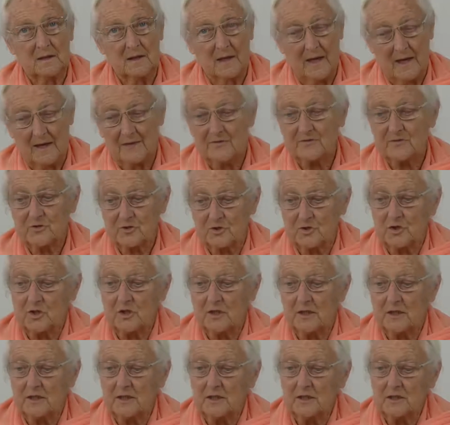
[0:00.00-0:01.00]
the life's
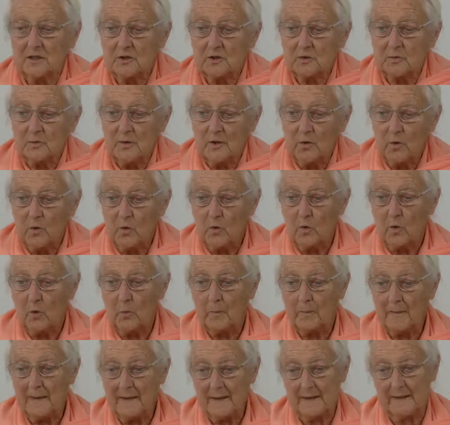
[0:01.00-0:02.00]
journey that we're all
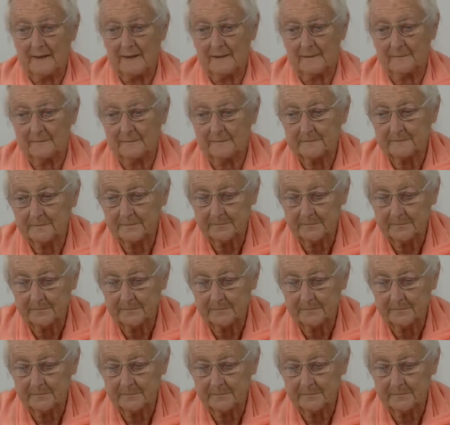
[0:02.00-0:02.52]
making.